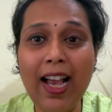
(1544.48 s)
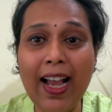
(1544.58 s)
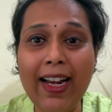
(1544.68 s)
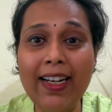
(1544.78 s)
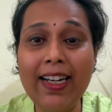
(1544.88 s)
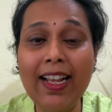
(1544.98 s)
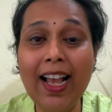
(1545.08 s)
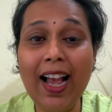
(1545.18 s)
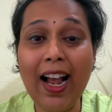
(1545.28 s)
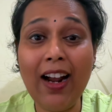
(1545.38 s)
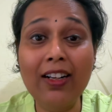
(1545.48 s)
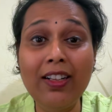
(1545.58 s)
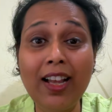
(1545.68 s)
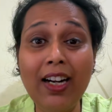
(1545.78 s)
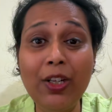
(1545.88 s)
and at
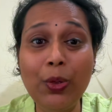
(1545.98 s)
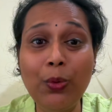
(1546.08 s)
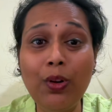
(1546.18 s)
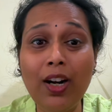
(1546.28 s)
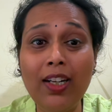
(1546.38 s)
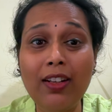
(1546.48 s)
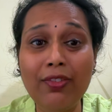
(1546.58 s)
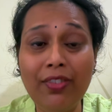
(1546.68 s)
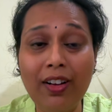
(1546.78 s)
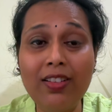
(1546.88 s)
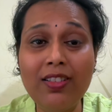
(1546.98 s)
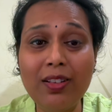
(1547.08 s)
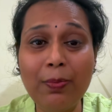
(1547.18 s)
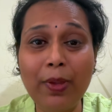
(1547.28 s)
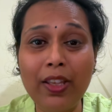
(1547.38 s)
that too at a
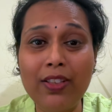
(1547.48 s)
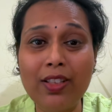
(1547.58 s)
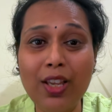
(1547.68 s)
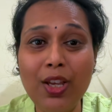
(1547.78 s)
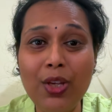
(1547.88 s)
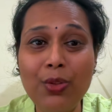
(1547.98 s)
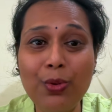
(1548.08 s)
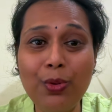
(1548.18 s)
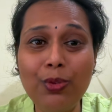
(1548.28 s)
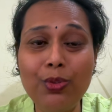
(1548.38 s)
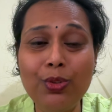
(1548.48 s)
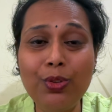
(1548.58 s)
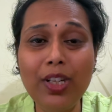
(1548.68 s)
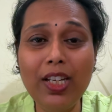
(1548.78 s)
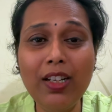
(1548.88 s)
faster pace. So
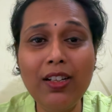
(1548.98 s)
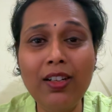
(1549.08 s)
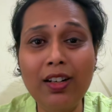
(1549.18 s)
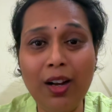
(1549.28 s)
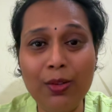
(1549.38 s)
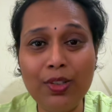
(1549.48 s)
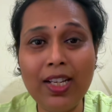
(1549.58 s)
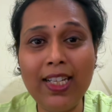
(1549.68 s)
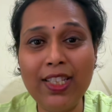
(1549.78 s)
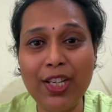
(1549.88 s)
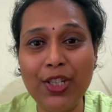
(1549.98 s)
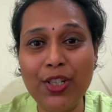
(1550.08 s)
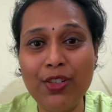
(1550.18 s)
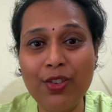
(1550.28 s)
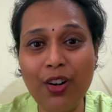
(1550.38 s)
during her counseling
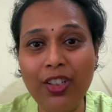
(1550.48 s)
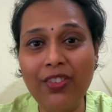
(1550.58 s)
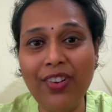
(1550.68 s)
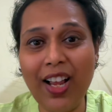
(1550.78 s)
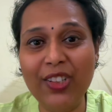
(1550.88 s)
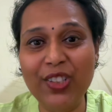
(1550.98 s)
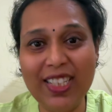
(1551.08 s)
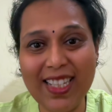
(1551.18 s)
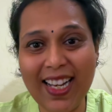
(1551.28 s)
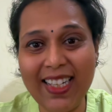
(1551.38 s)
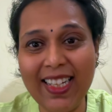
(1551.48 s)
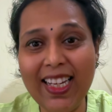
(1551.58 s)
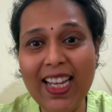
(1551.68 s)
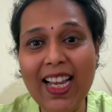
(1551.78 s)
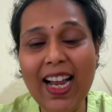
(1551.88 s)
sessions, Dr. Falguni
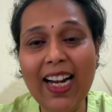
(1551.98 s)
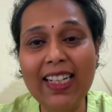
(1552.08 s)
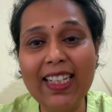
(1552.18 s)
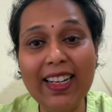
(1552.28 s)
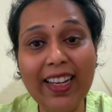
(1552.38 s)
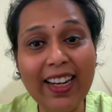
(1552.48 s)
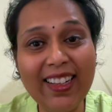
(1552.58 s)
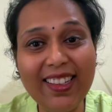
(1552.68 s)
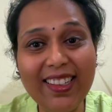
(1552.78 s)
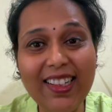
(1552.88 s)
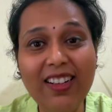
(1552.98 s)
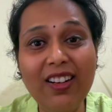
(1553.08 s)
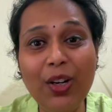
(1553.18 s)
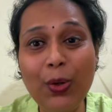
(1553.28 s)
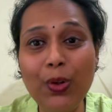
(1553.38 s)
Jani had created
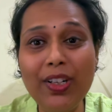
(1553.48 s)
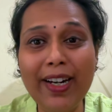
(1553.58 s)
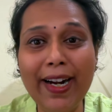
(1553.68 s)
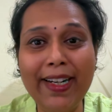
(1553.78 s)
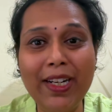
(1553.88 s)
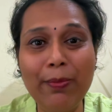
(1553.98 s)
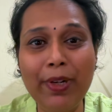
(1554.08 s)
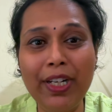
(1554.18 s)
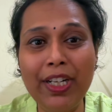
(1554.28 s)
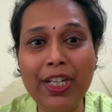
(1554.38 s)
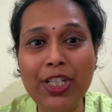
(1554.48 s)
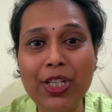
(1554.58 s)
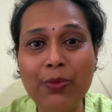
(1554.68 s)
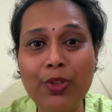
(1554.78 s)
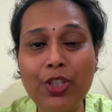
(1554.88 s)
her own guided
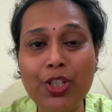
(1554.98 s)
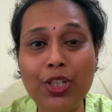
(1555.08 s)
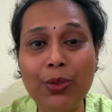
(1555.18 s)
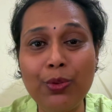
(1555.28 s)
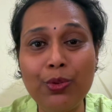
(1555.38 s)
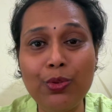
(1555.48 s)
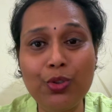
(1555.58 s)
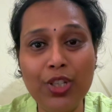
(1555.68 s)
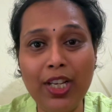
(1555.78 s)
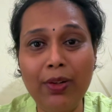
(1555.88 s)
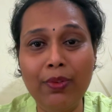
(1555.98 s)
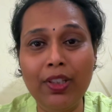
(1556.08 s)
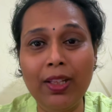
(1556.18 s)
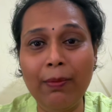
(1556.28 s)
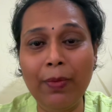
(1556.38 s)
meditation which she used to share
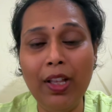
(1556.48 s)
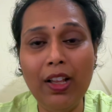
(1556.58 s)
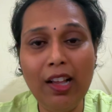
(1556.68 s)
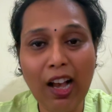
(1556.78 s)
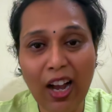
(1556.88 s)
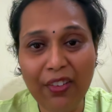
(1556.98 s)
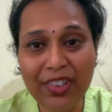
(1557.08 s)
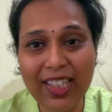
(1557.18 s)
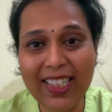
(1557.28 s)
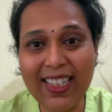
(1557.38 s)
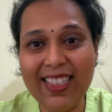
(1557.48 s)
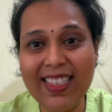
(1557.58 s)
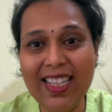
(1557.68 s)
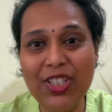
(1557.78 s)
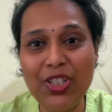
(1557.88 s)
with them. After 10
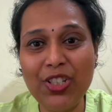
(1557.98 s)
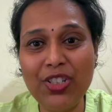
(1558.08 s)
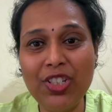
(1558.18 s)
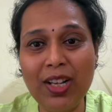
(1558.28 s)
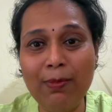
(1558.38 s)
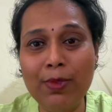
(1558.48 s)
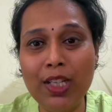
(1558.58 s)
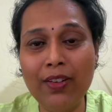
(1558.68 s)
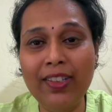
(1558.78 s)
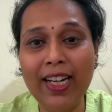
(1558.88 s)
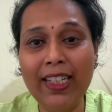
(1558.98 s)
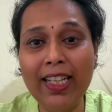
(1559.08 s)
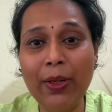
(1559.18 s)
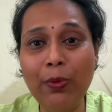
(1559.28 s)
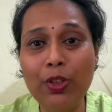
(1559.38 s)
sessions, she observed that
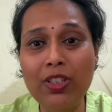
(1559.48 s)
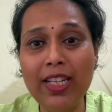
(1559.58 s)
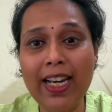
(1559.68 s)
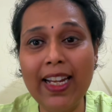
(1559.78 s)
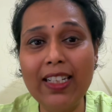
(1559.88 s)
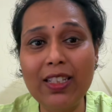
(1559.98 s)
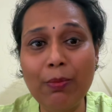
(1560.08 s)
there was 10x